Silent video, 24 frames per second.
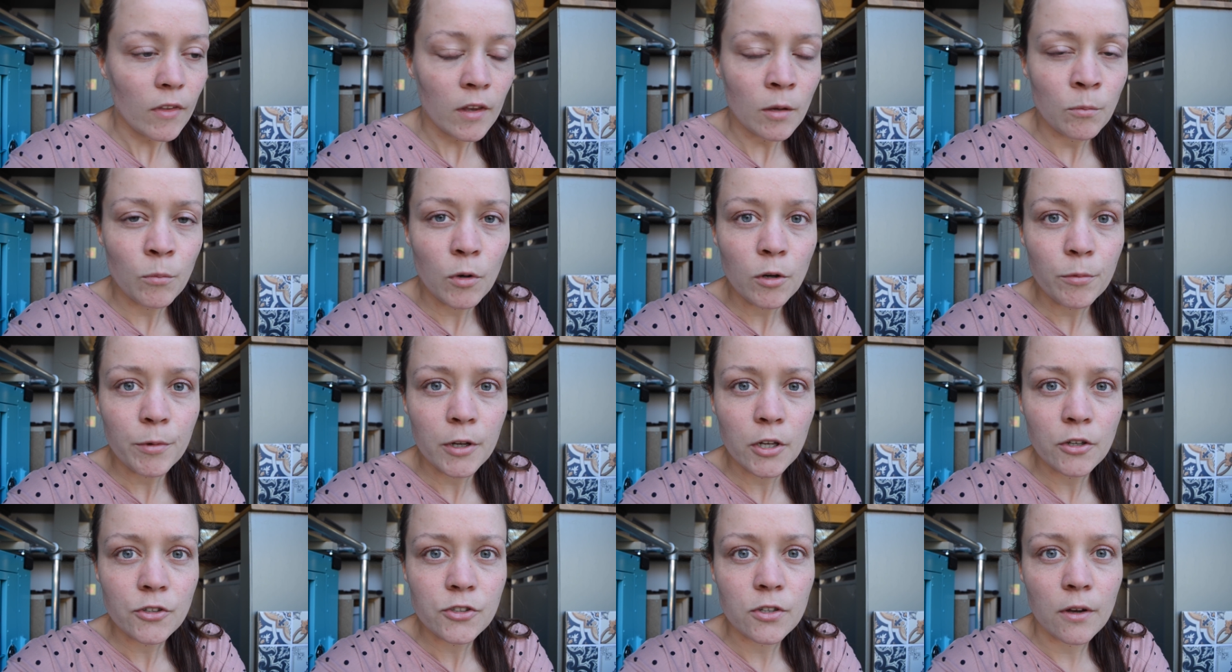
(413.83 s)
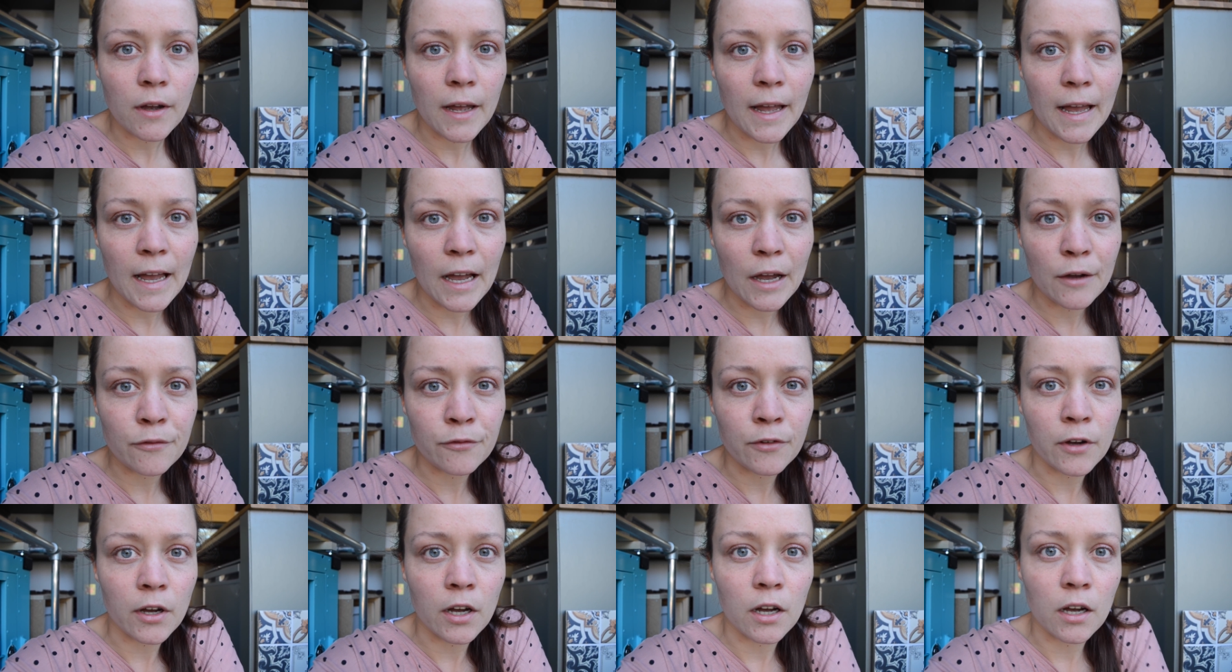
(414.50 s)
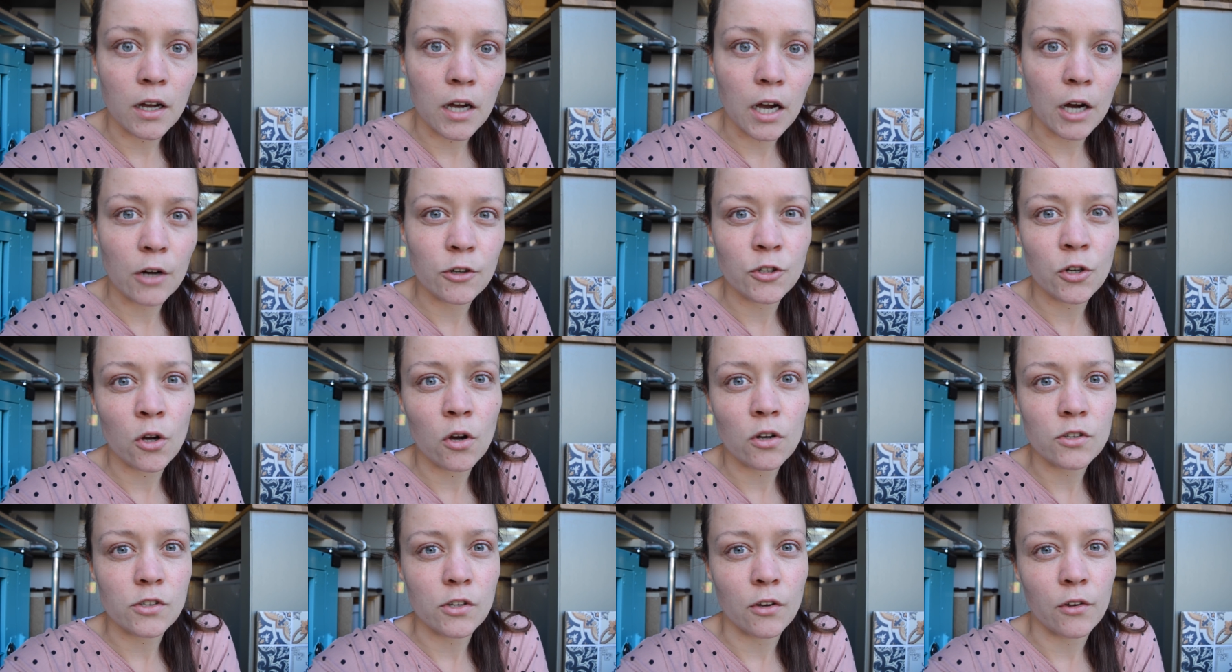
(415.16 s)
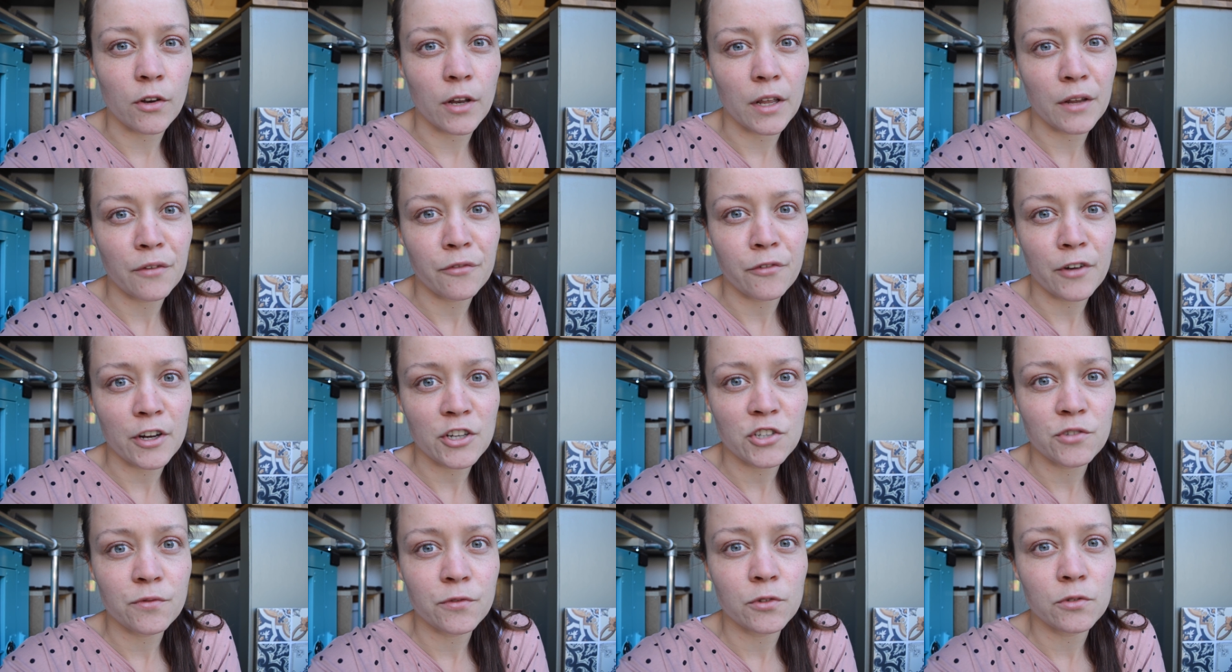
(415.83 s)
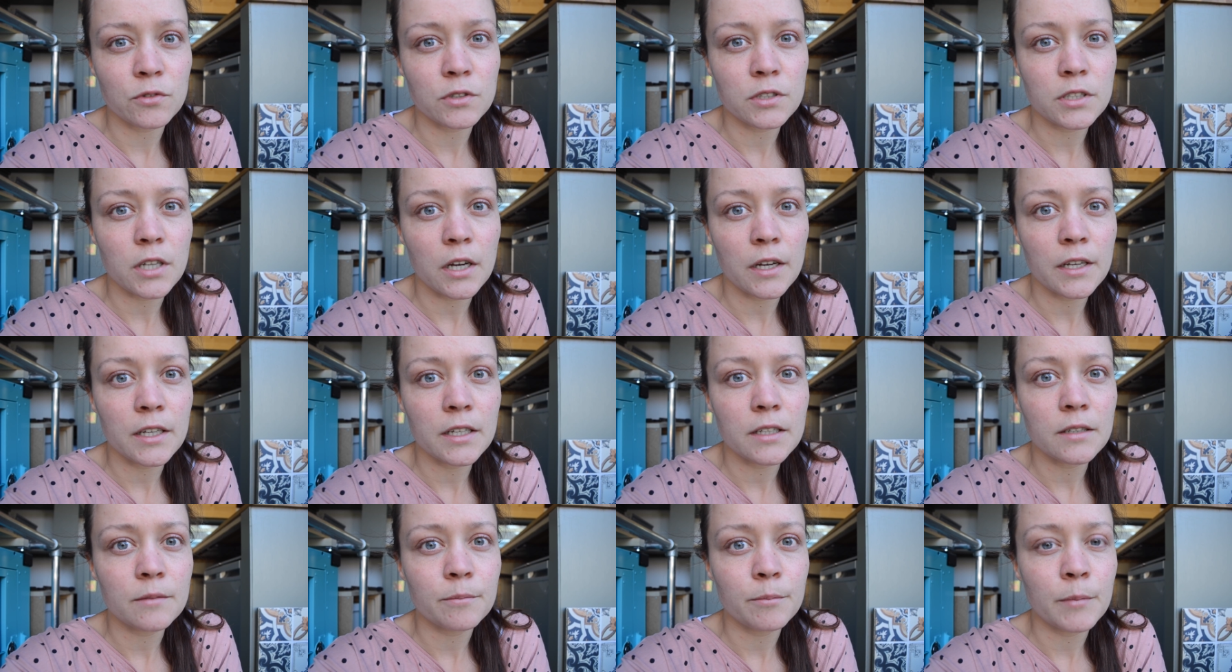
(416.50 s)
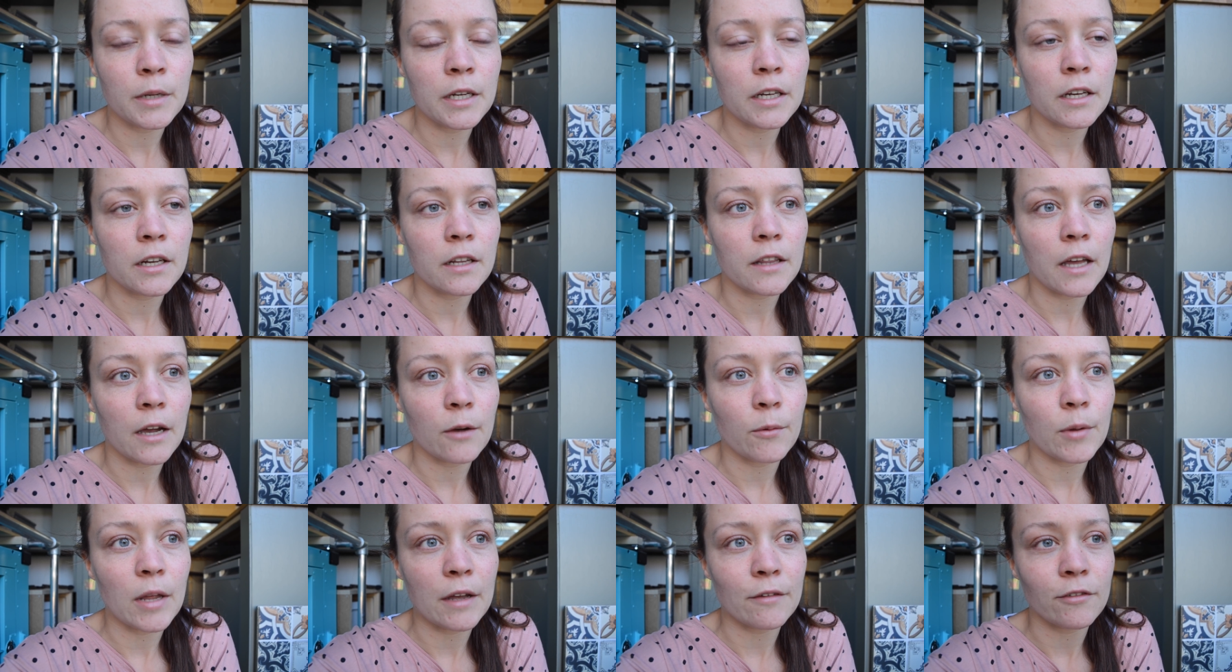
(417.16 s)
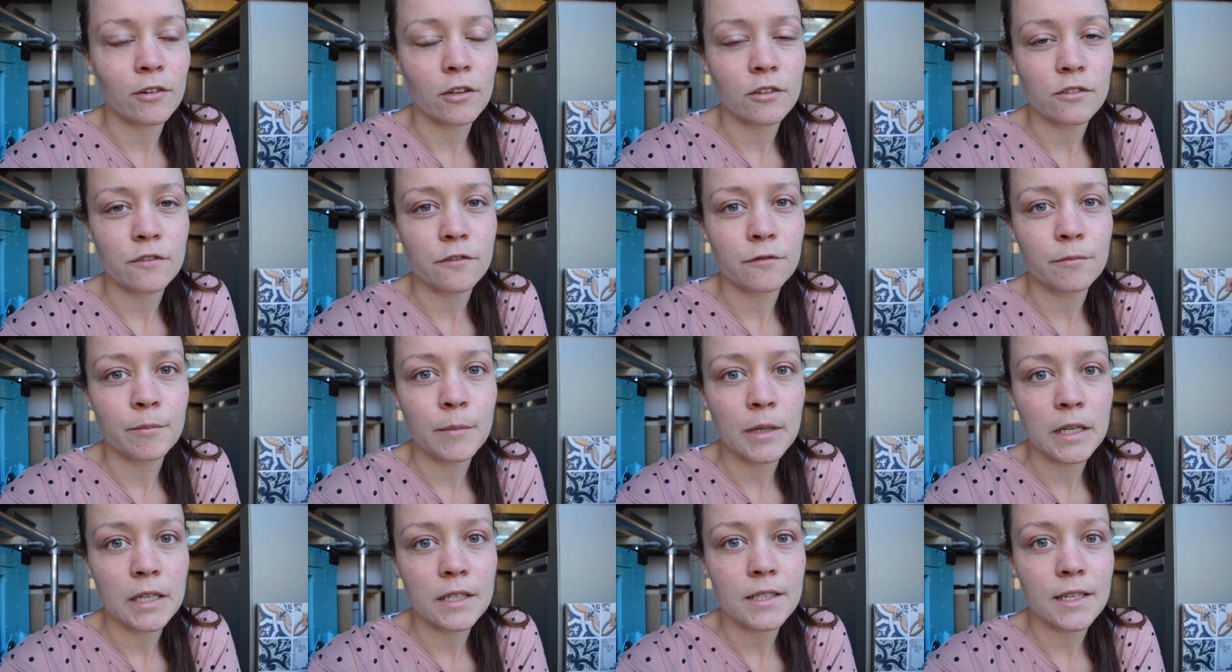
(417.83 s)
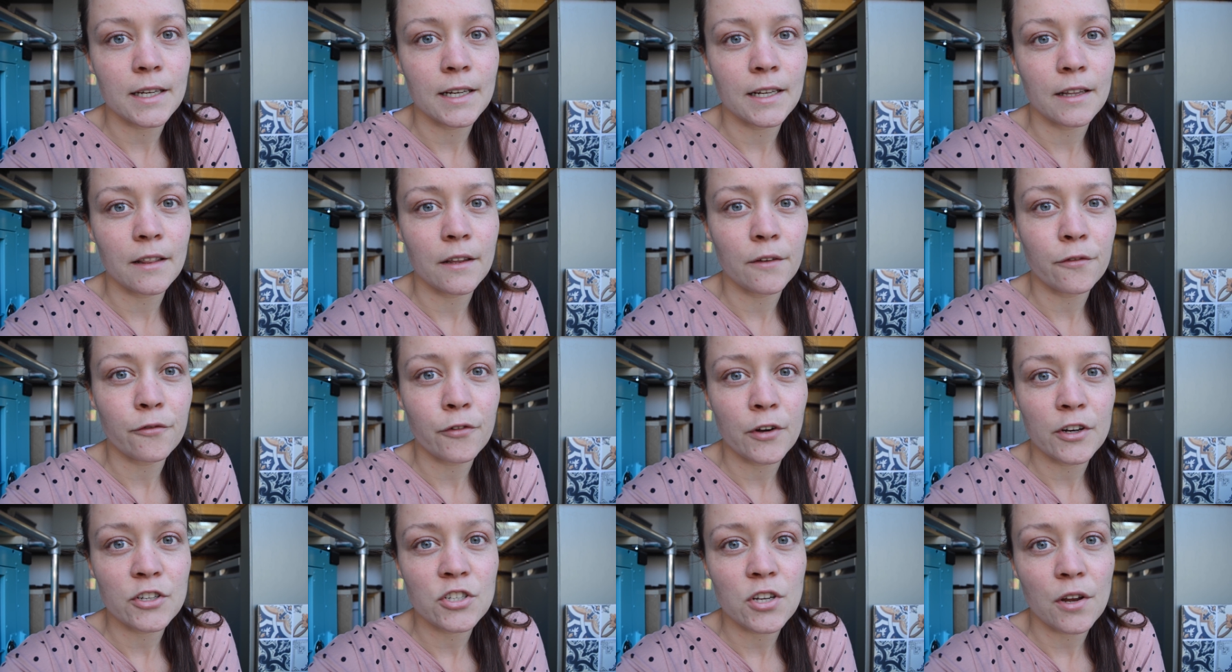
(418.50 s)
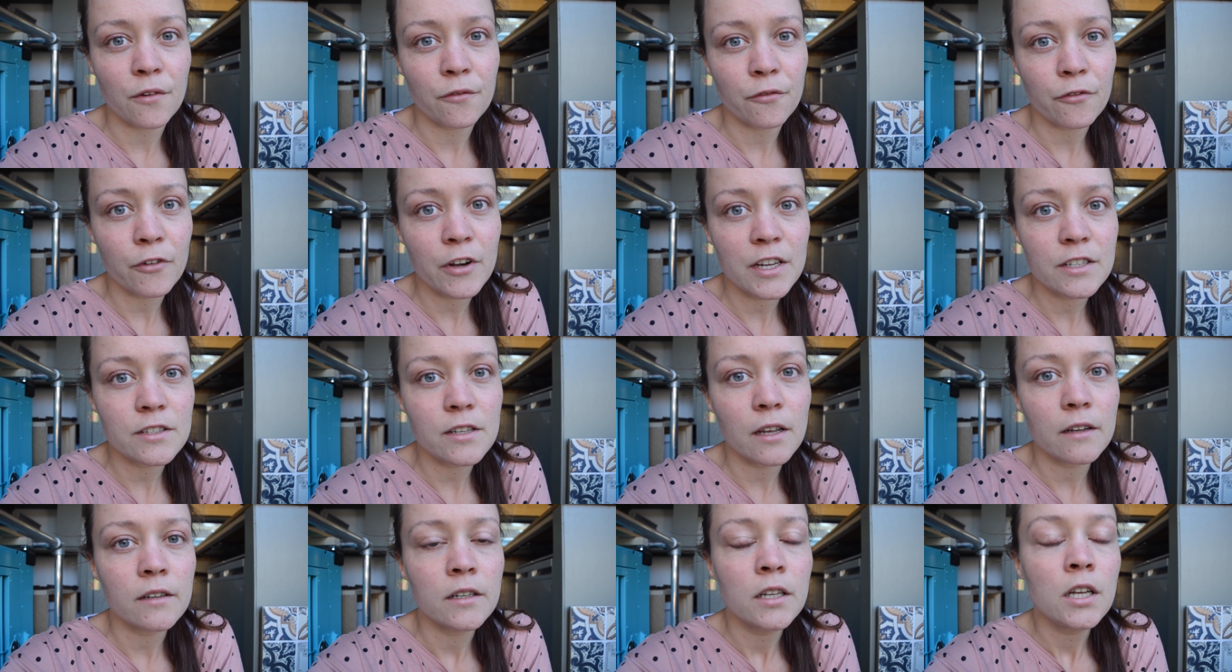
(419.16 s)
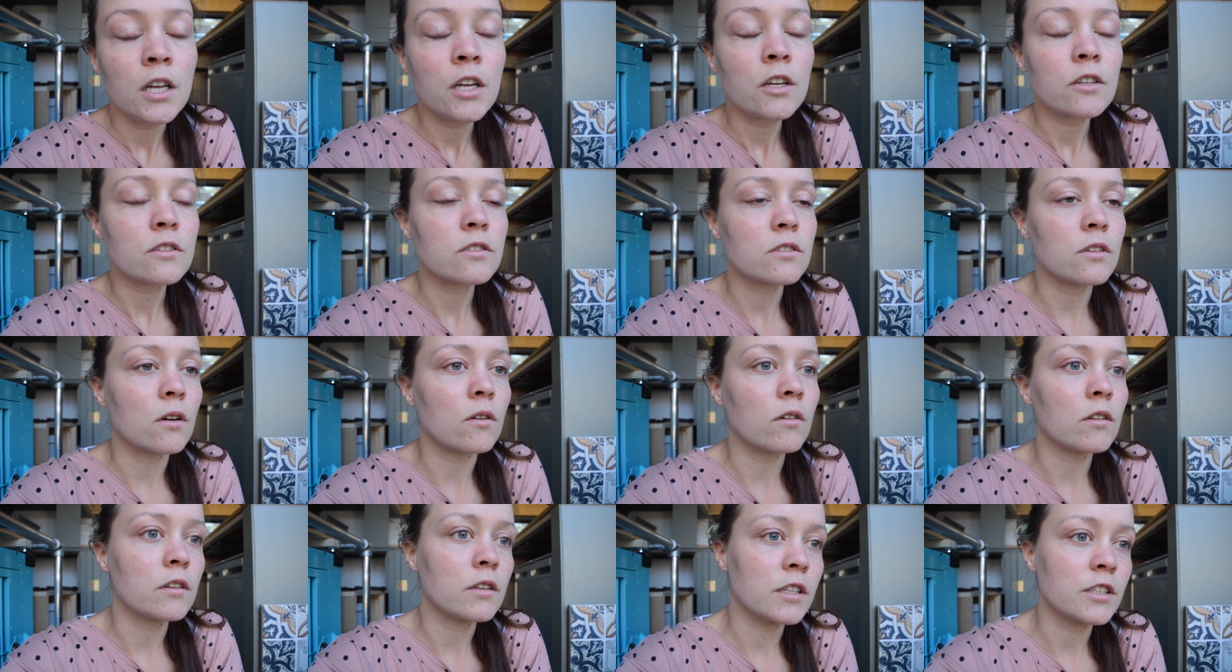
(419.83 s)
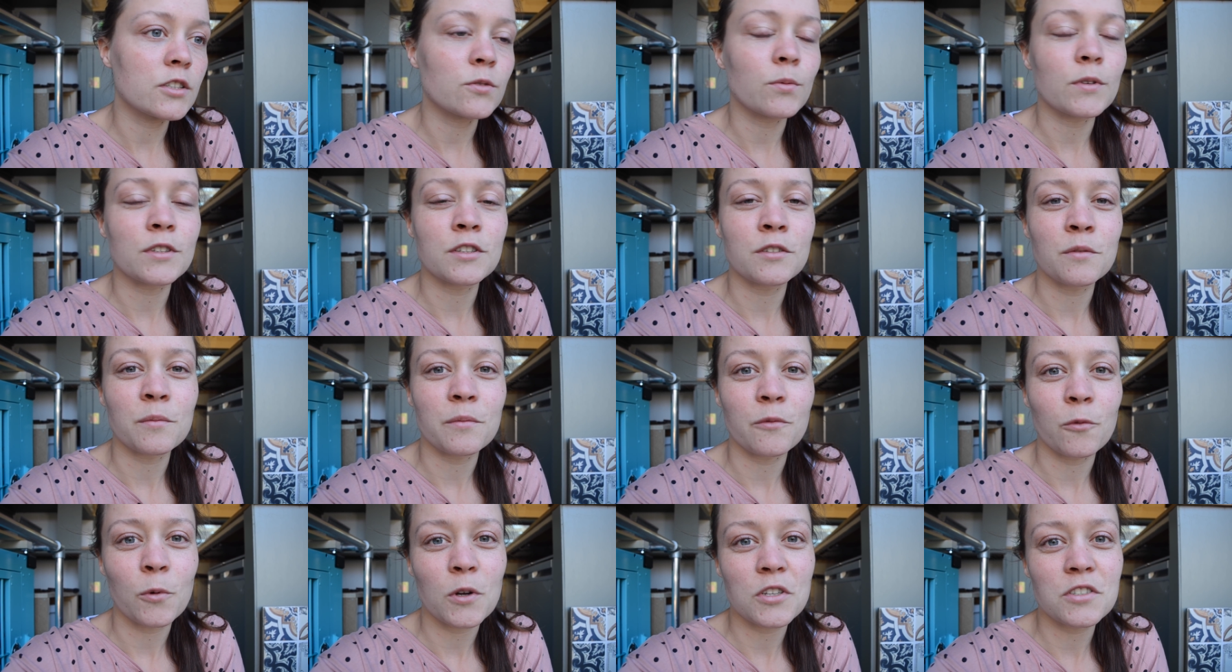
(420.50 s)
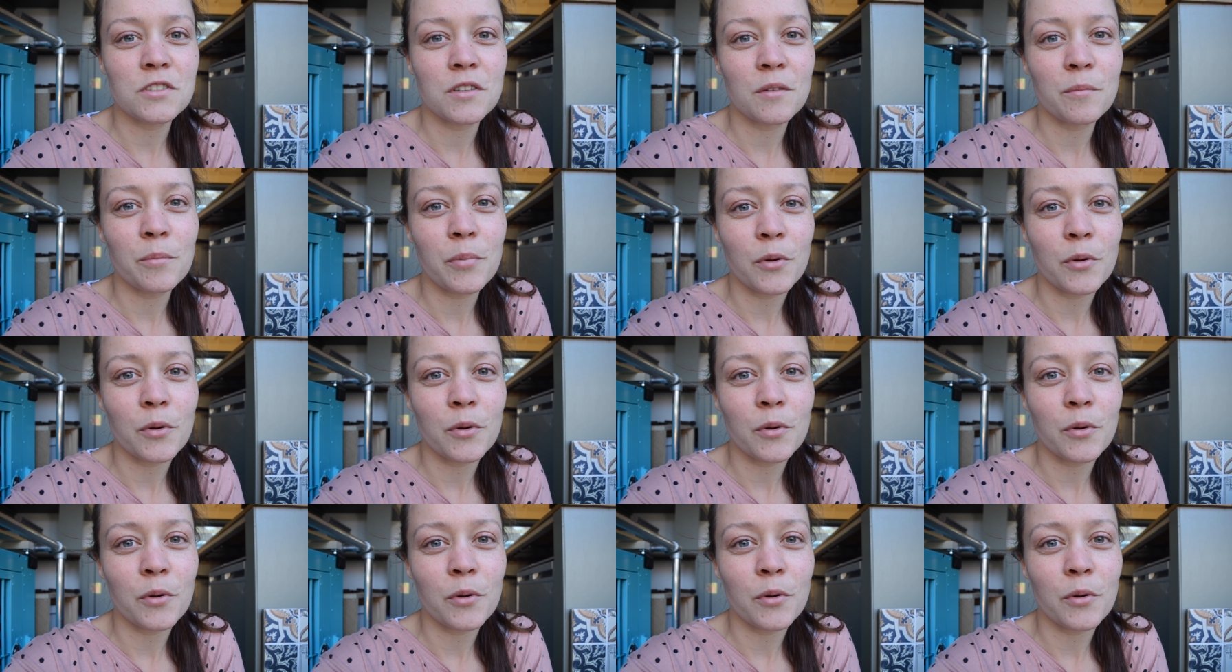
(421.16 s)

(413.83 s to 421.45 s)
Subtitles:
But we also have our dogs on a fresh food diet, meaning that we have a lot of meat in the fridge and freezer. So this was the